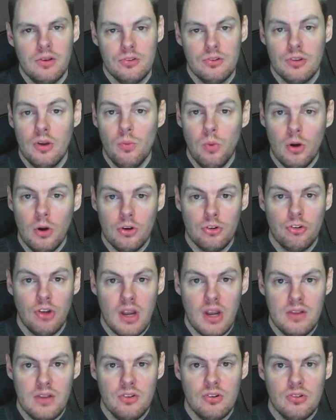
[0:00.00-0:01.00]
so what
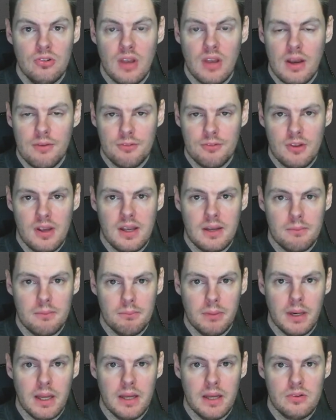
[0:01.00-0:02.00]
changes have taken
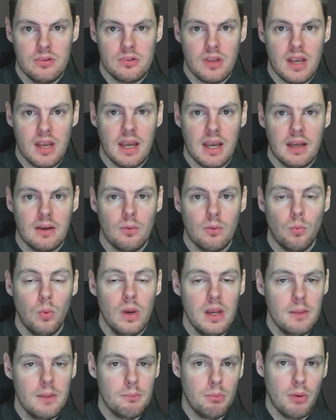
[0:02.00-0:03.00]
place and
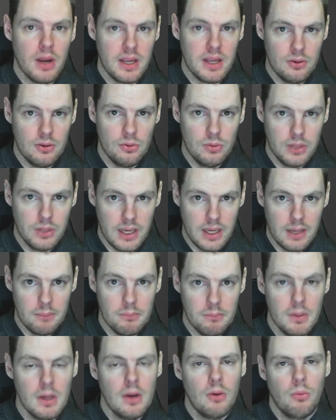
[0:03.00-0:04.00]
will it break your game?